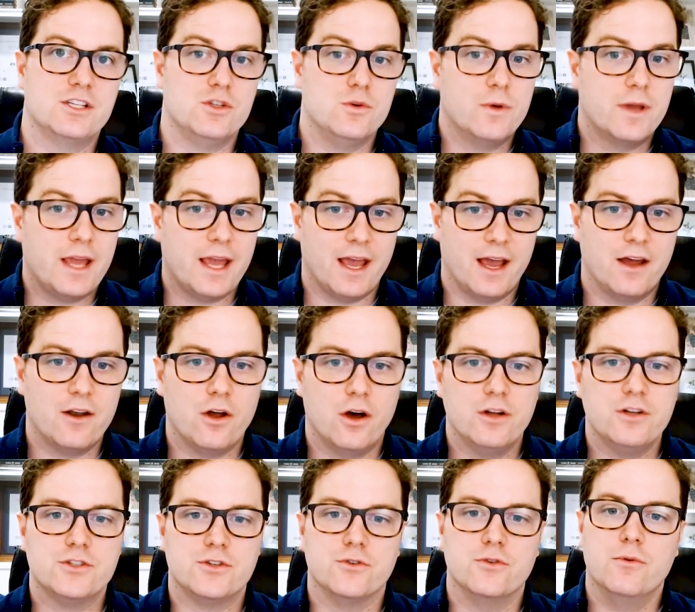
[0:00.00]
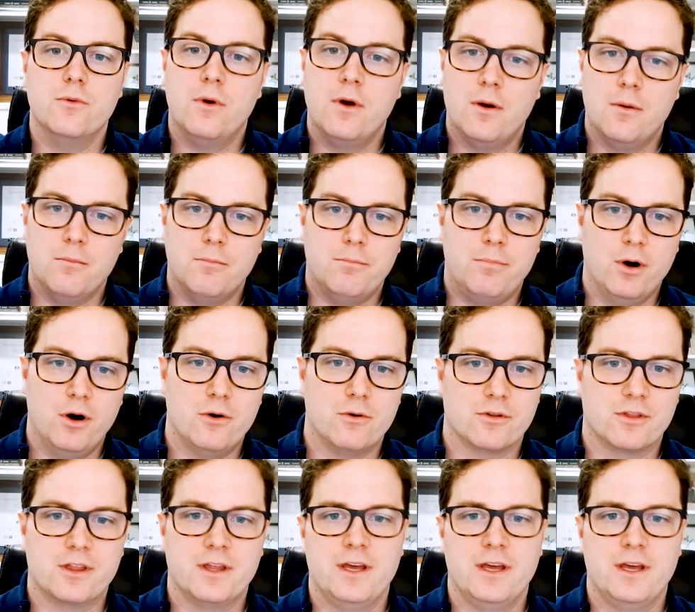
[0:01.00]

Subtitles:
You cannot do both.